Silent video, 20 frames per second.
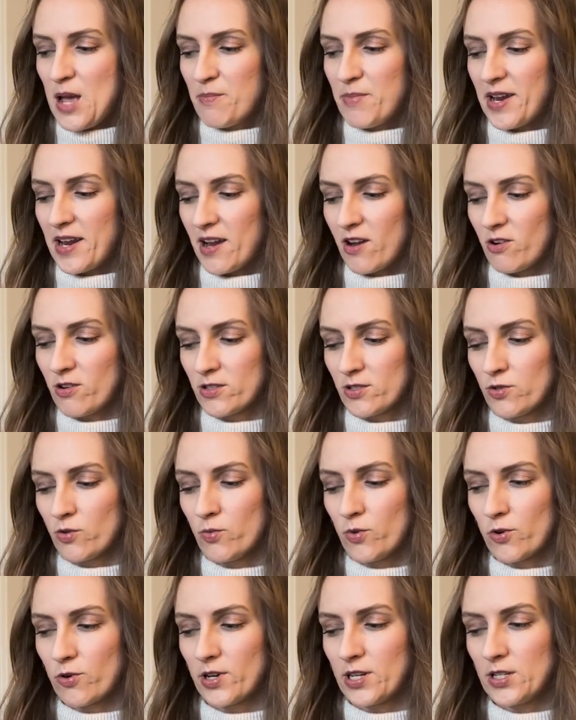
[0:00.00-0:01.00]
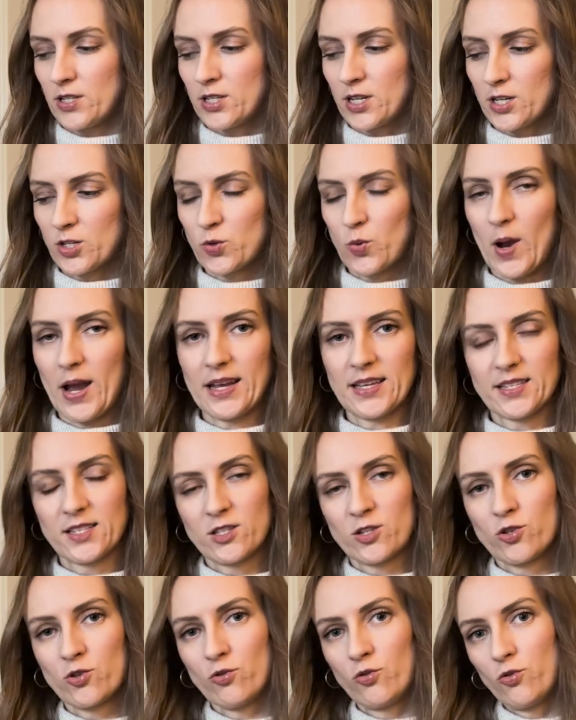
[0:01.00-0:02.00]
but I also wore it twice
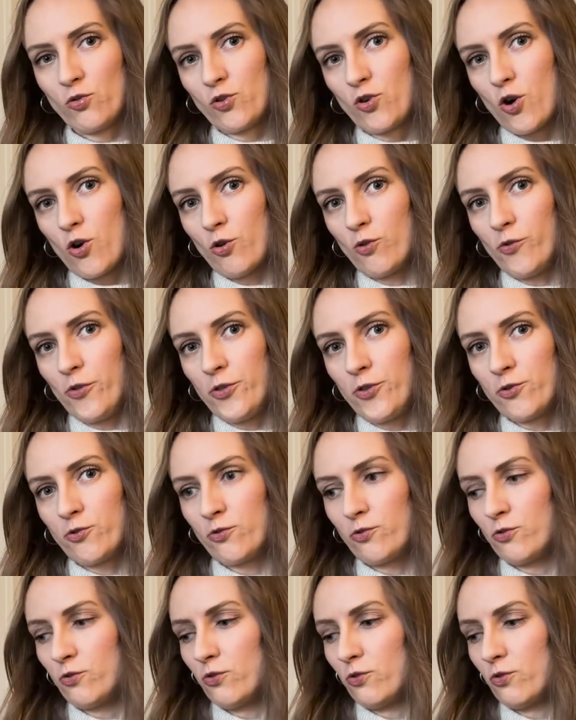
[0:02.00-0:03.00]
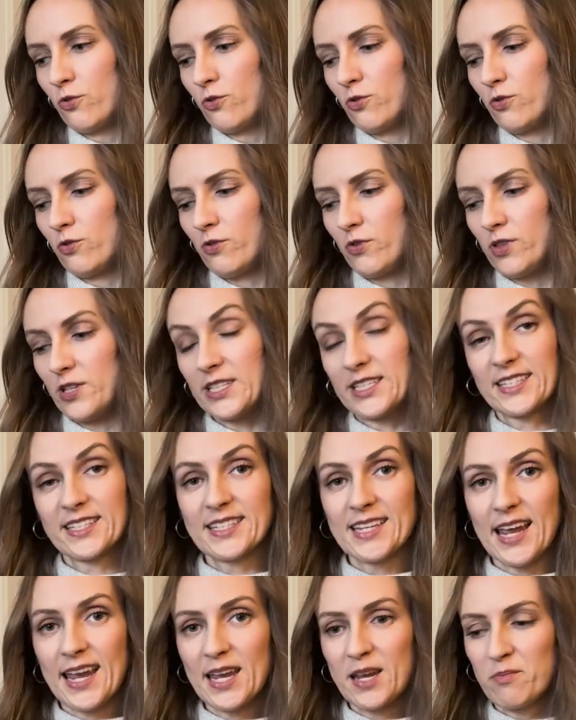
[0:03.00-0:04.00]
to go to the
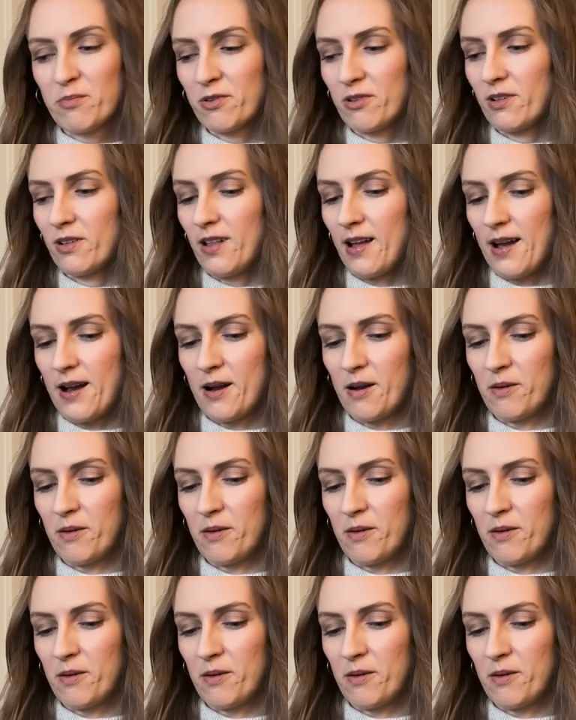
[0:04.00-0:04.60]
stable.